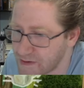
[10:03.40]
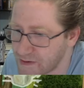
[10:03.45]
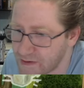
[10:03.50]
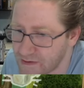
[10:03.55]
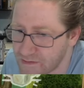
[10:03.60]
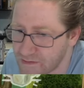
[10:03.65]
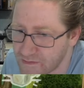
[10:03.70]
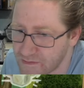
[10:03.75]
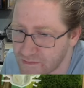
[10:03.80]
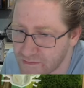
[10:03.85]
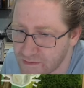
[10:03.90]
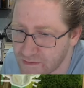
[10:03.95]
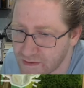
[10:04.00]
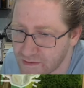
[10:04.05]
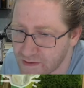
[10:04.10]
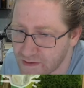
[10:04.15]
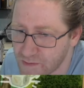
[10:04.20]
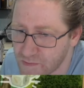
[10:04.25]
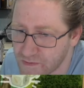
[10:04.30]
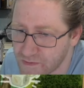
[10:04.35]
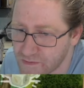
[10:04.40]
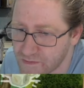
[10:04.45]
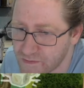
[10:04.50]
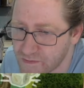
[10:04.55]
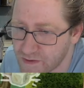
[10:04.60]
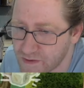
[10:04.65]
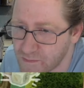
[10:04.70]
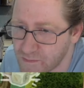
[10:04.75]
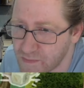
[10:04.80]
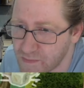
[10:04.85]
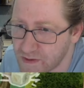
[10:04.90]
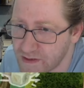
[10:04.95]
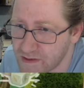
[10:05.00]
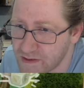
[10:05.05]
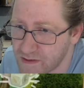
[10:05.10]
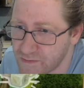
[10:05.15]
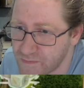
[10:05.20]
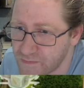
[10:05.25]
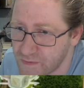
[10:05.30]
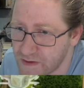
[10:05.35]
instead, I want to try to play
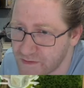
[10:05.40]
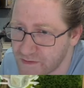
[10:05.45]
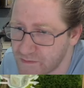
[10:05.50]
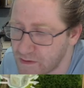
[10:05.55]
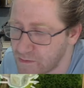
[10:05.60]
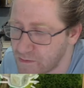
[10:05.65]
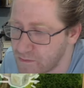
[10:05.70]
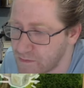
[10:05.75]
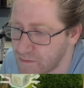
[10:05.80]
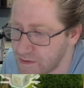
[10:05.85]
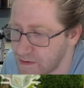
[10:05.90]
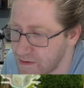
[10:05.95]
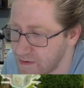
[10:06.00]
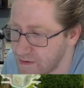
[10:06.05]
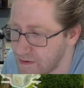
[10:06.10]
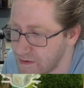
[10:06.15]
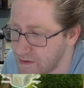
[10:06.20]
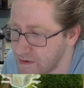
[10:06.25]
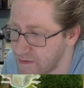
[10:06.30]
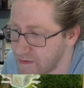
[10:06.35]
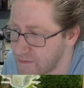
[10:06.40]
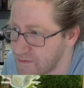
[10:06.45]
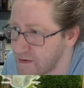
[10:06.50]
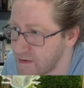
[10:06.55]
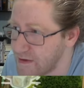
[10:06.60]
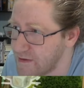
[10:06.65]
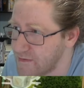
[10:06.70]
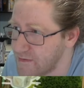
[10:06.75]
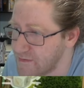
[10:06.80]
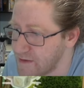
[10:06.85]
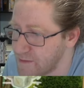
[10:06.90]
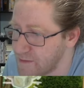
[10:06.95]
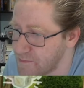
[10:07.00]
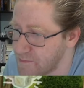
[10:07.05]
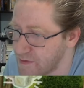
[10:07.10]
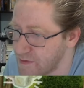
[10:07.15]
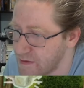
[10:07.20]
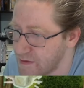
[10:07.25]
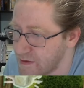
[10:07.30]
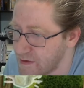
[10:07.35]
the free swallow as a sap.
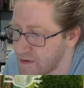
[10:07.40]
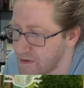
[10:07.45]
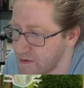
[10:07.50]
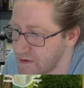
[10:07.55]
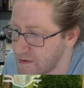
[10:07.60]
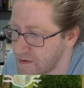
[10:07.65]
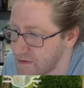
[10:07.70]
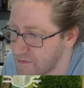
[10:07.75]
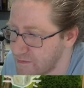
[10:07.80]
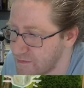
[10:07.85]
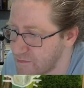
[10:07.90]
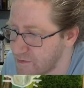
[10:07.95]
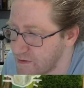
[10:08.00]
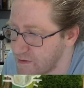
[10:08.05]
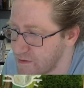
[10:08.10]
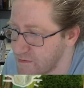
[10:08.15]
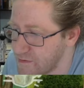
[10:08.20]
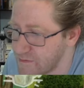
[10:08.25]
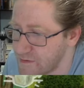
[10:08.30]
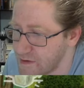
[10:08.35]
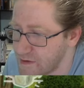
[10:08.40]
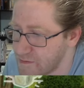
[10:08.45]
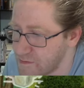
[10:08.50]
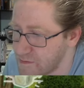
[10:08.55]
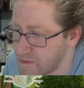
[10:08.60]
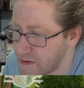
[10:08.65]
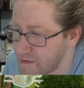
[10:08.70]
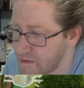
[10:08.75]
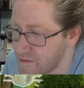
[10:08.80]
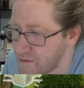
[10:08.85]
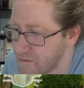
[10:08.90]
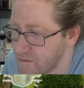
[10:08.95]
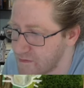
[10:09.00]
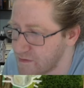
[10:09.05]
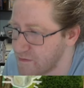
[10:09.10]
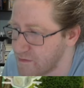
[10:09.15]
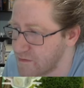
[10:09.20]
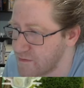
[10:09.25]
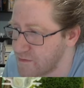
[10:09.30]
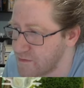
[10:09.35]
Let's go here, take 2 nectars and
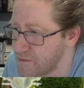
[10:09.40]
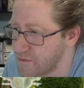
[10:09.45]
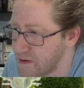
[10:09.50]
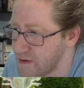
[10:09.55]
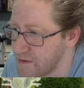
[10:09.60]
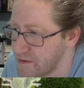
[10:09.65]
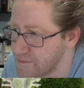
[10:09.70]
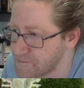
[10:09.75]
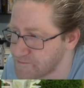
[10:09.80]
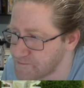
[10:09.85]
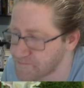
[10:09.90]
another grain.